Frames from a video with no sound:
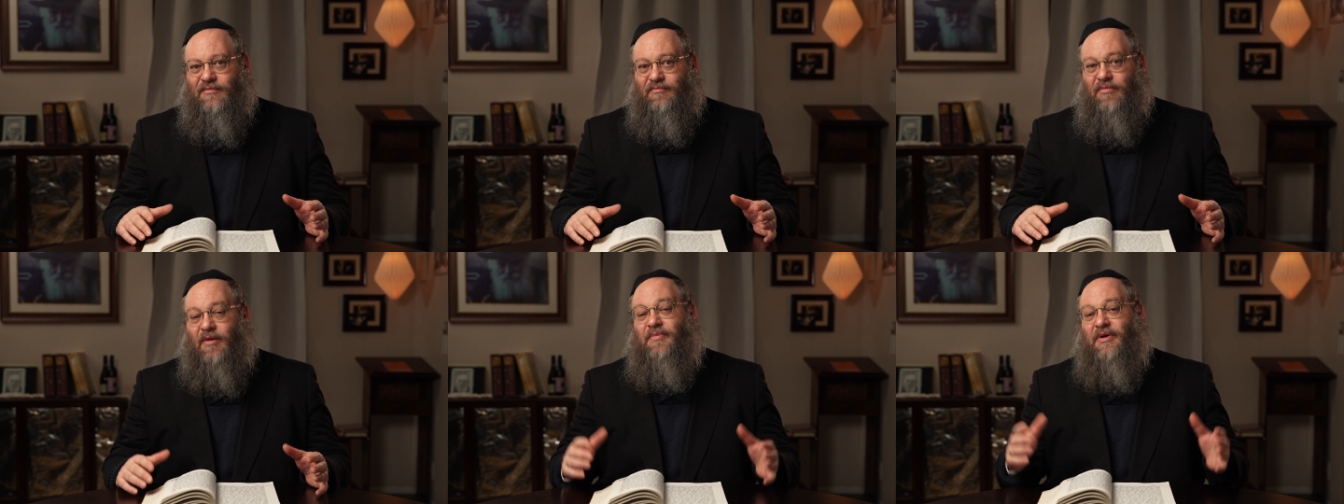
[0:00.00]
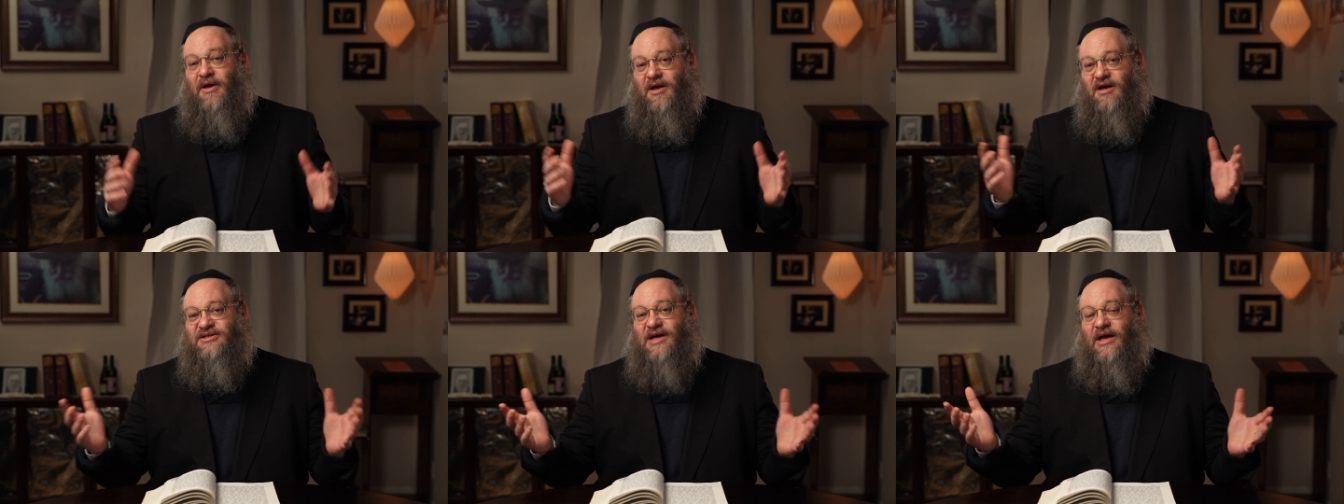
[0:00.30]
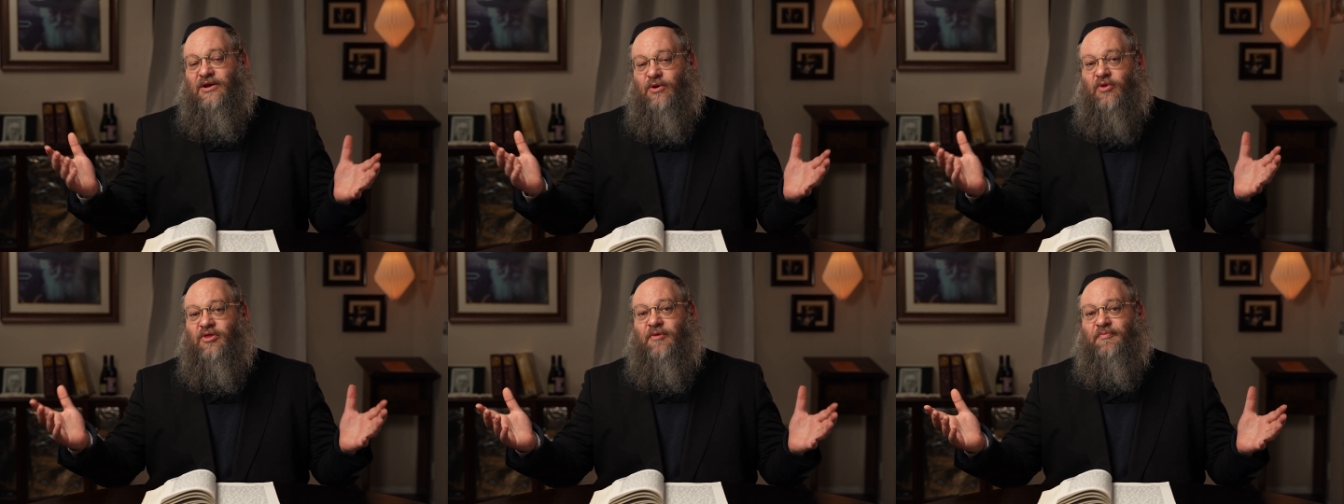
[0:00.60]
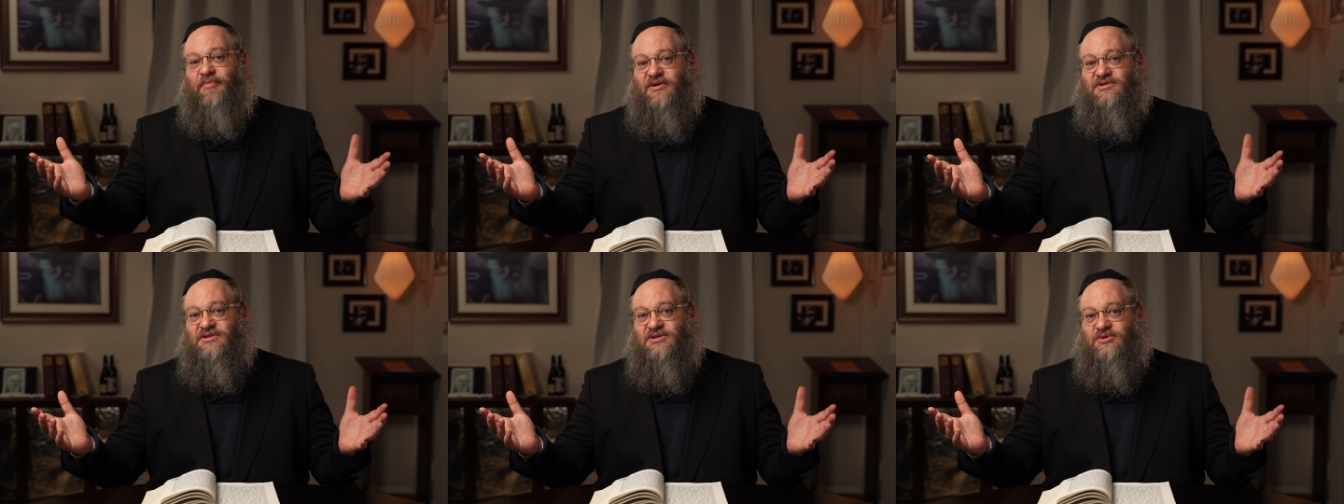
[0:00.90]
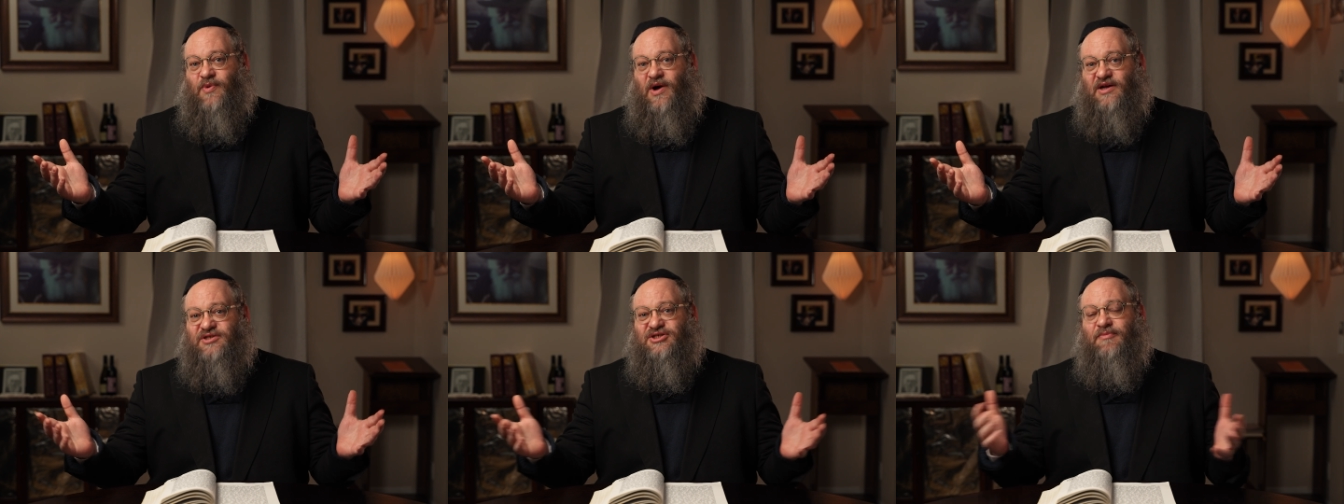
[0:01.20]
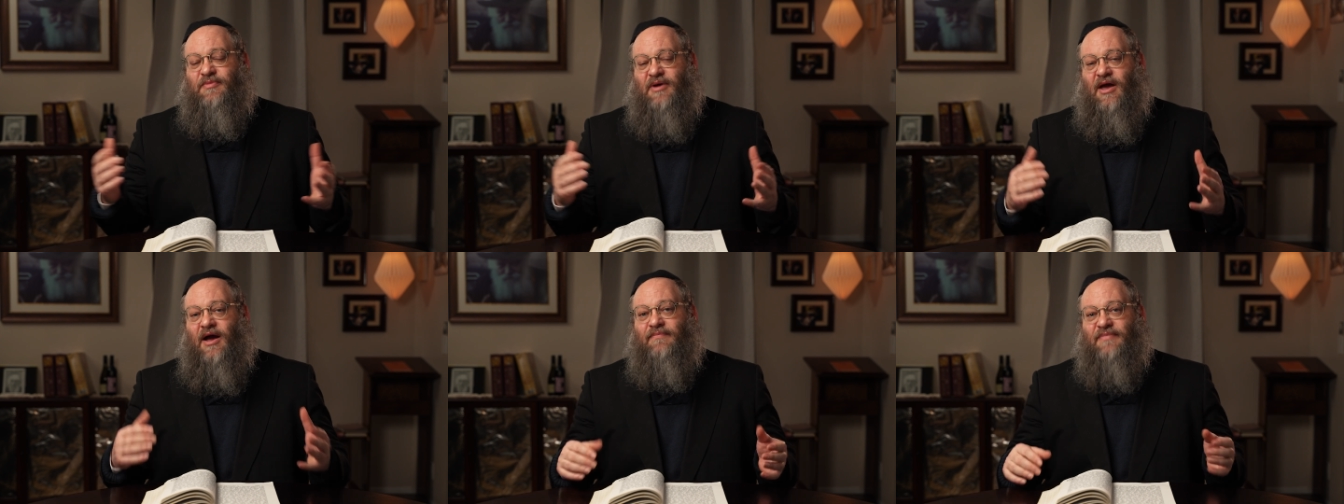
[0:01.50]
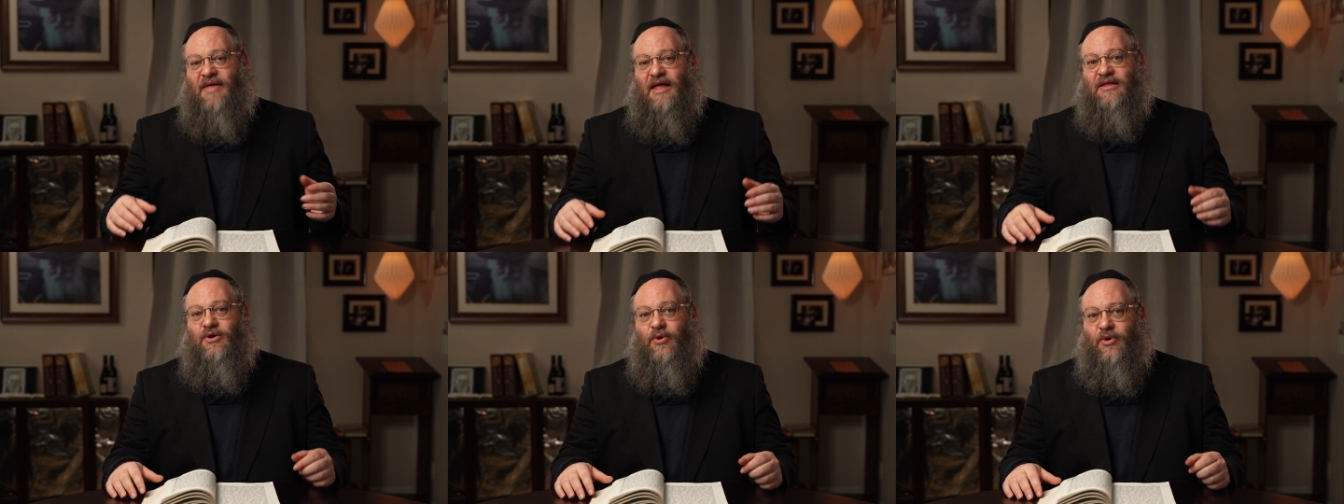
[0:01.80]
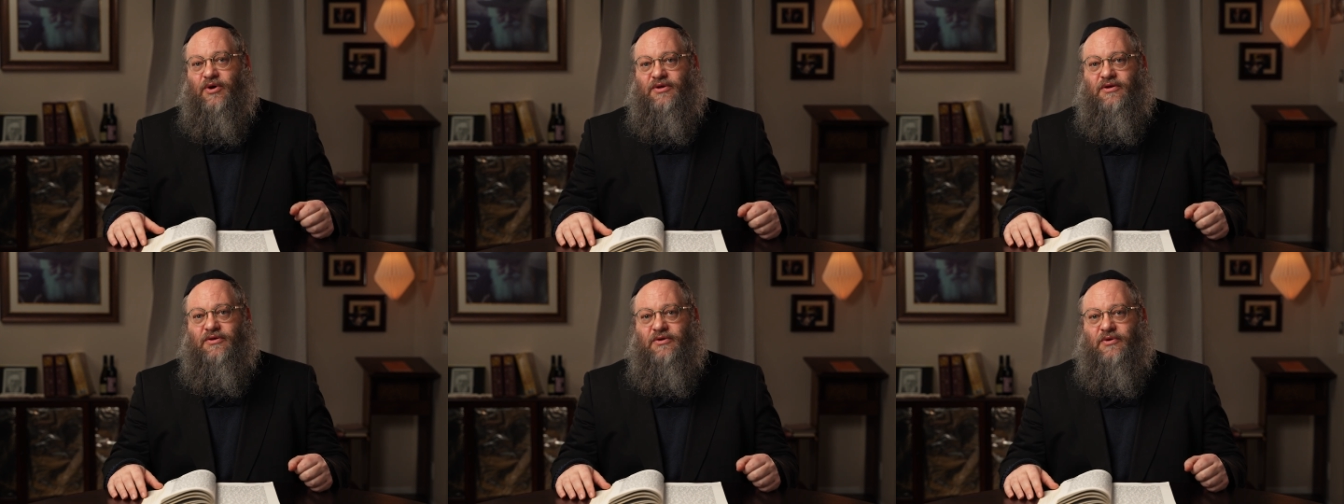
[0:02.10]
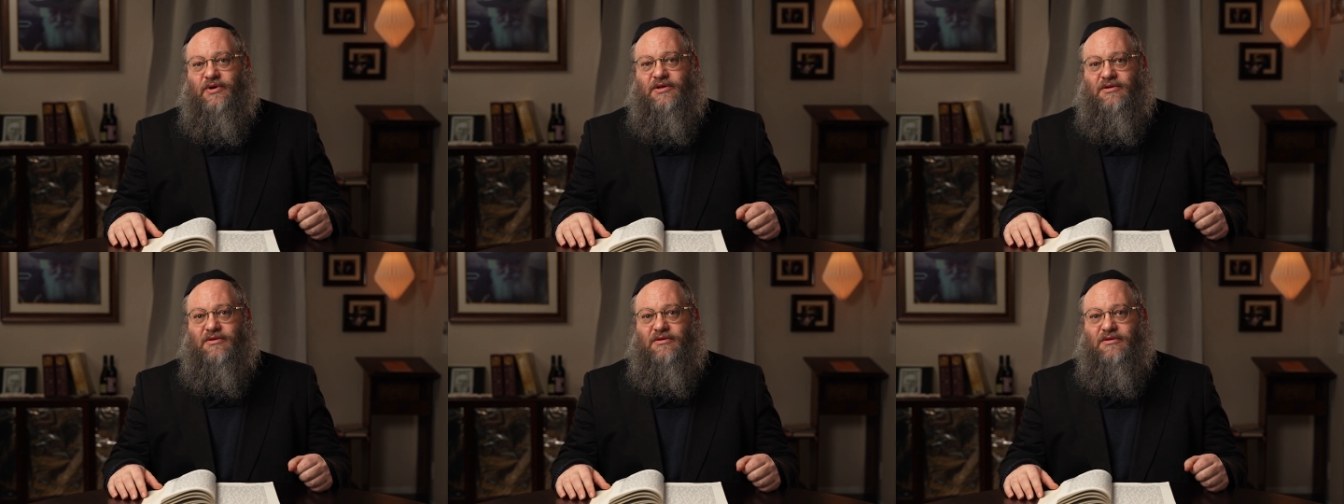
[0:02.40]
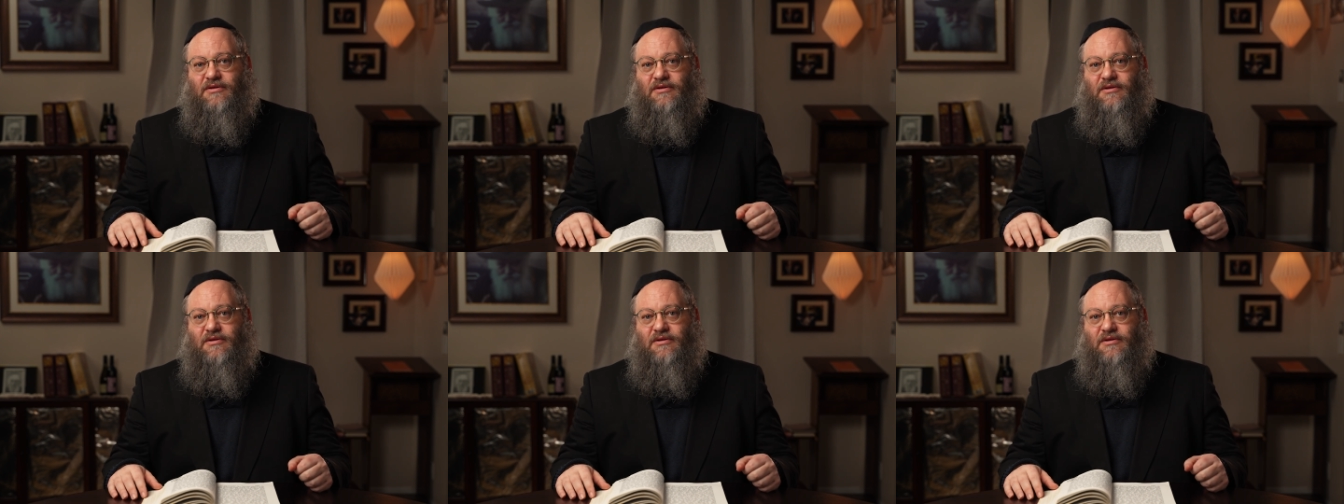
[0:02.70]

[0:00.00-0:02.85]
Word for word: But because I know the person's watching me, I'm not going to do it.